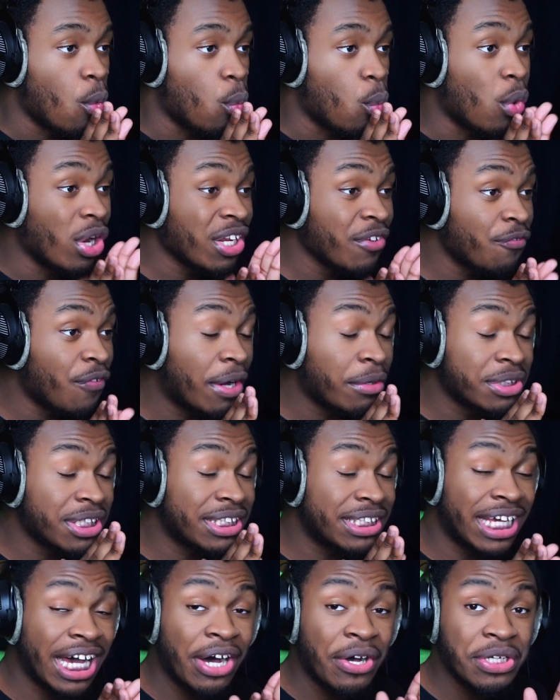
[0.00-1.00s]
What if I was to
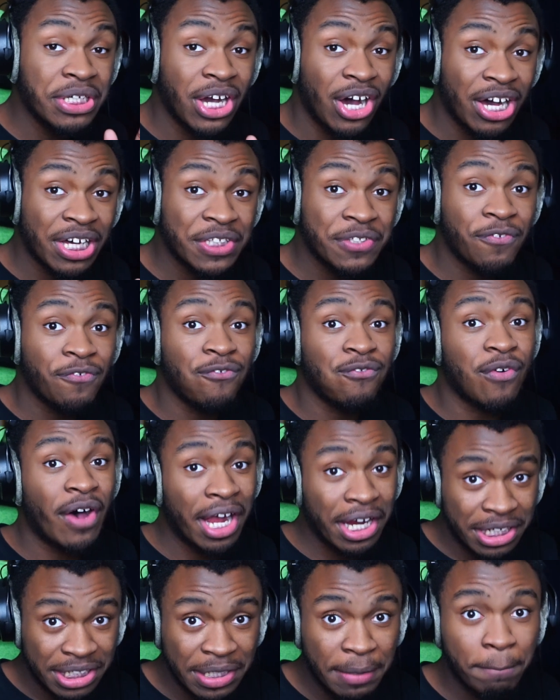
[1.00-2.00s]
tell y'all it's
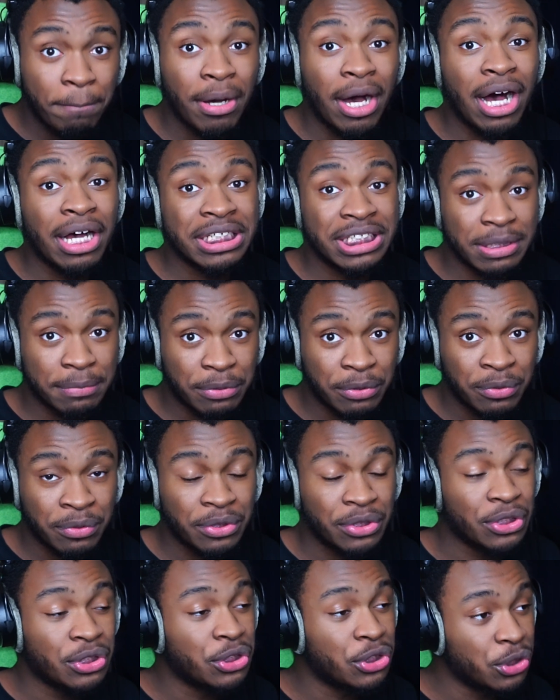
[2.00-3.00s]
finally possible
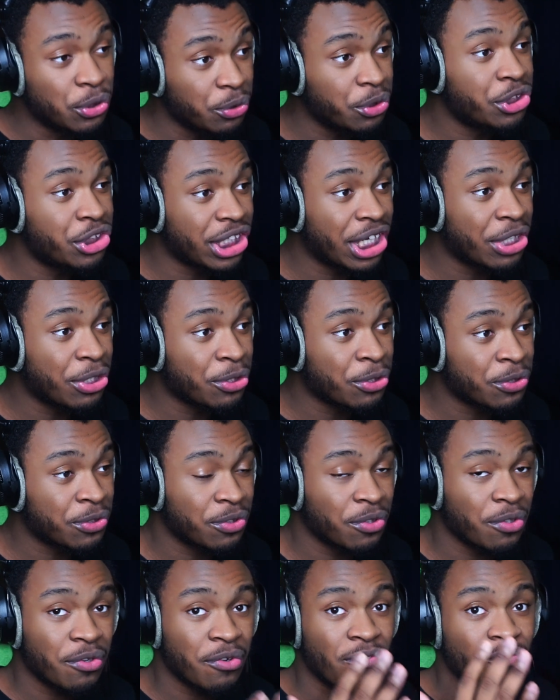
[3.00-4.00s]
to use
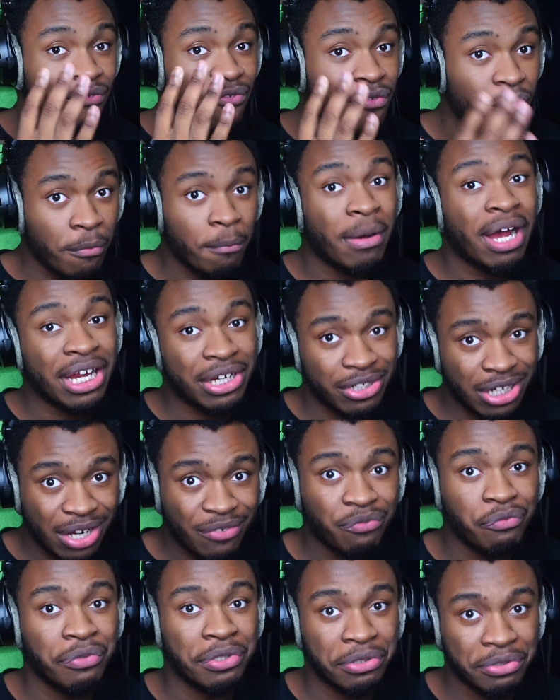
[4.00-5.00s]
shaders for Minecraft
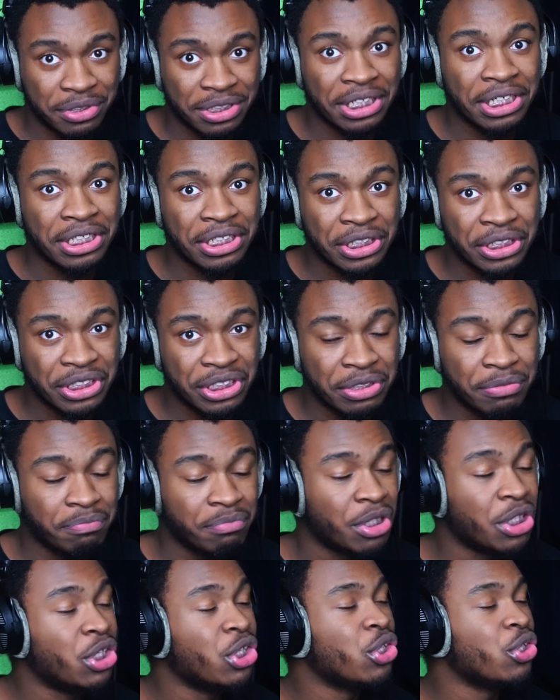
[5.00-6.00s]
Windows ten Edition?
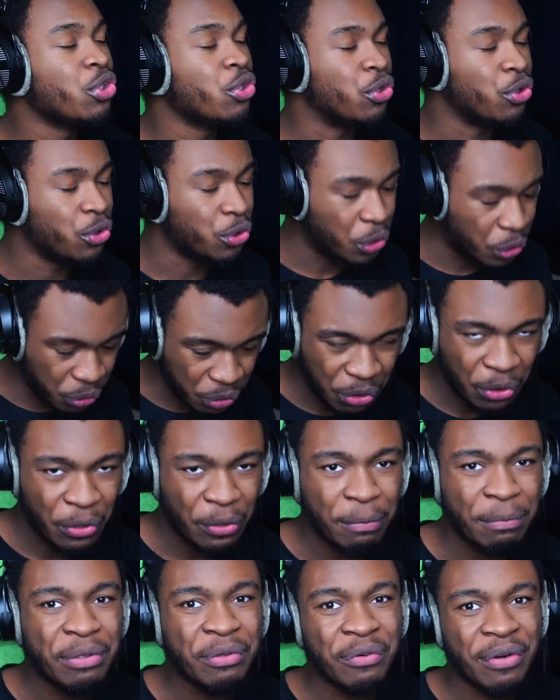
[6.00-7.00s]
You
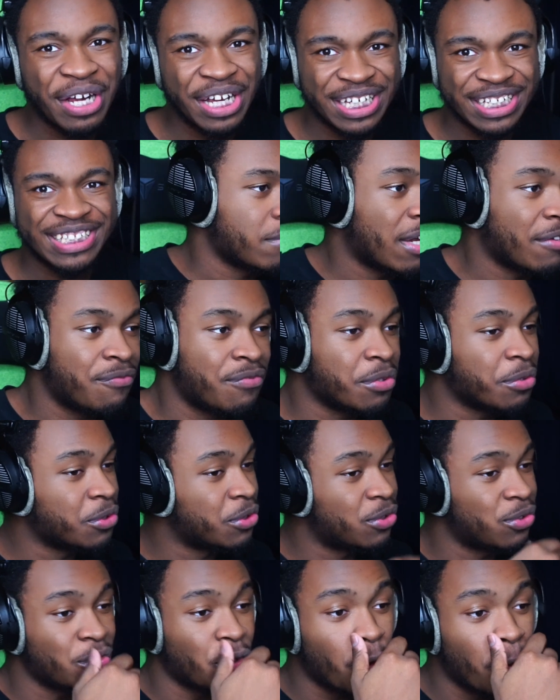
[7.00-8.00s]
heard me right. I feel
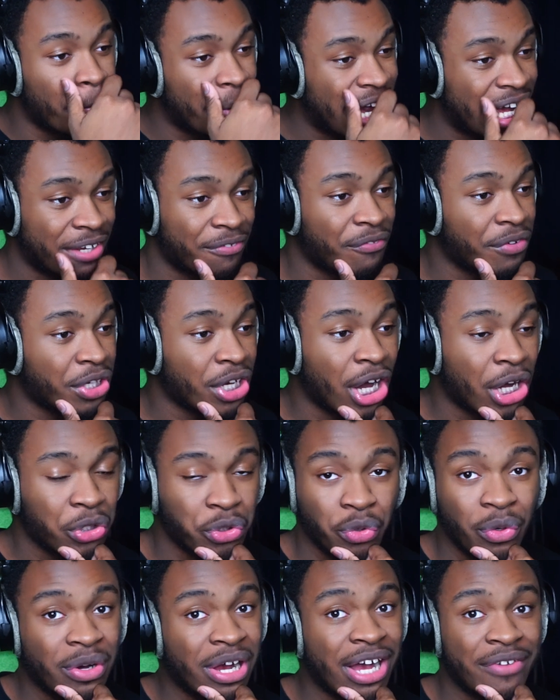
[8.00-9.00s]
so bad for y'all who
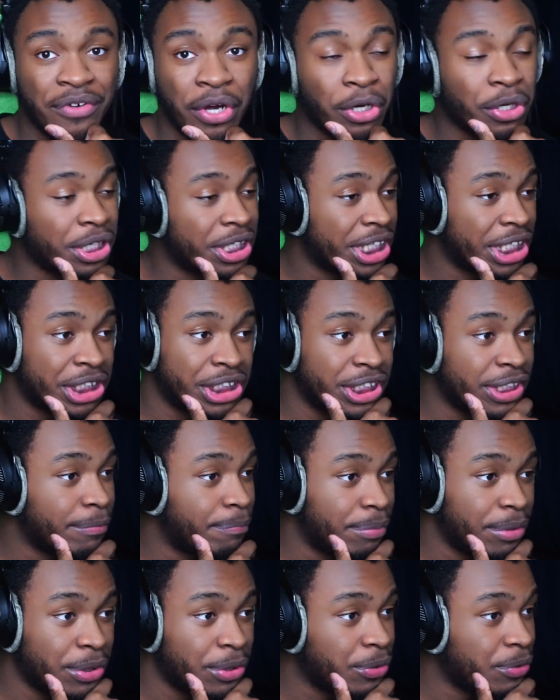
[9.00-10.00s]
don't have R T X G
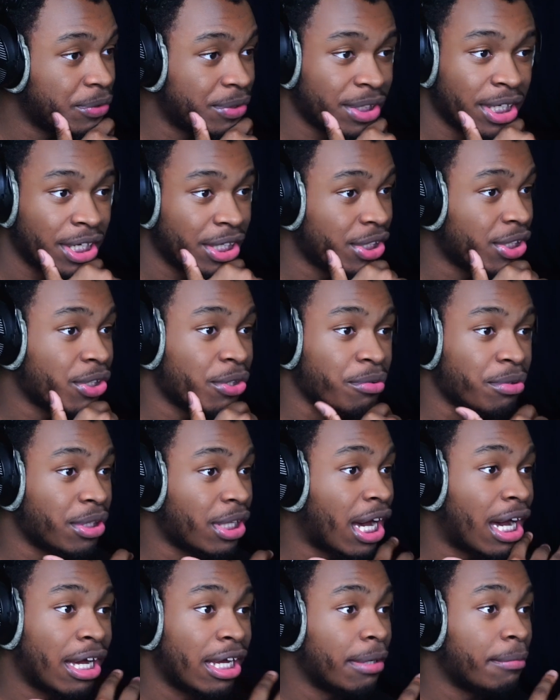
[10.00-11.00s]
P Us, you know,
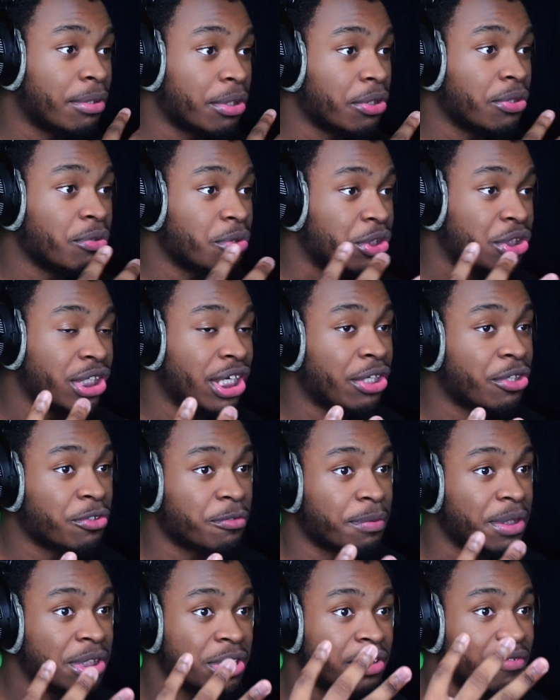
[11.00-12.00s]
not able to use shaders
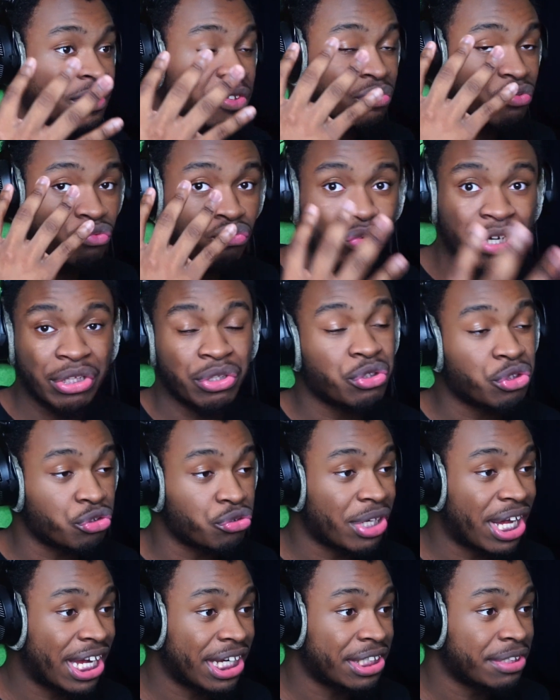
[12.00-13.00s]
because of this Render
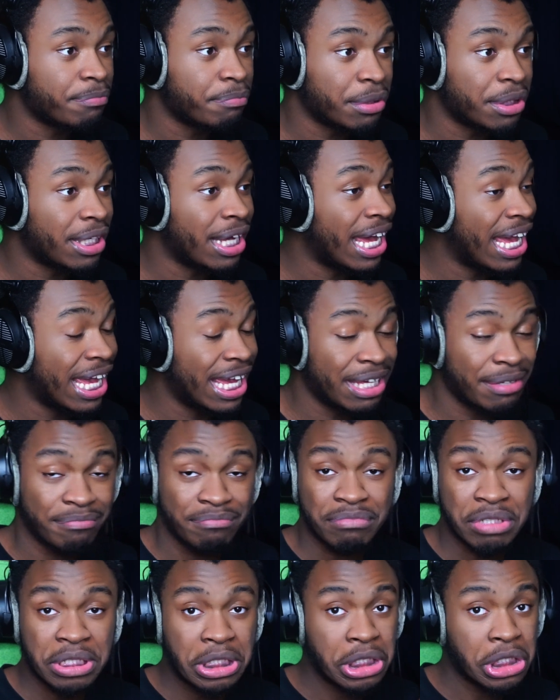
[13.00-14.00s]
Dragon, but hey,
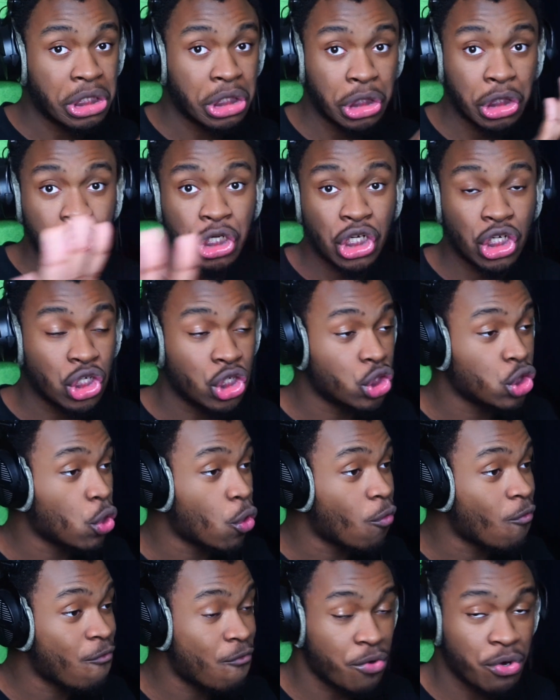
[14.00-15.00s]
look
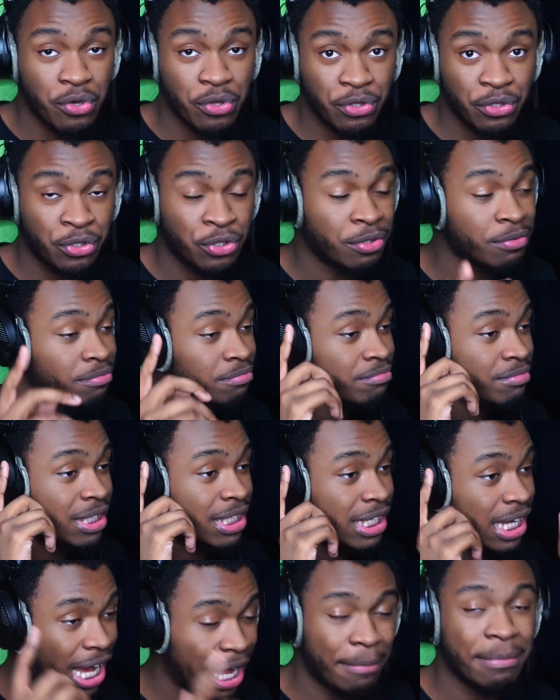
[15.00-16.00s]
no further,
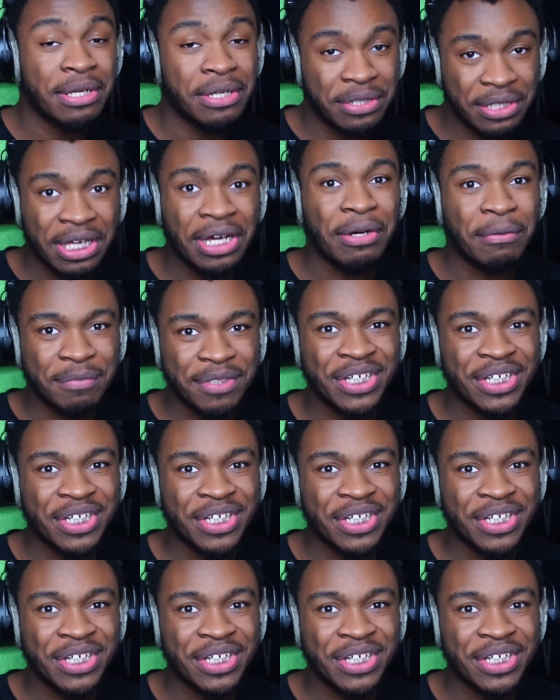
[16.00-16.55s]
I'm here to help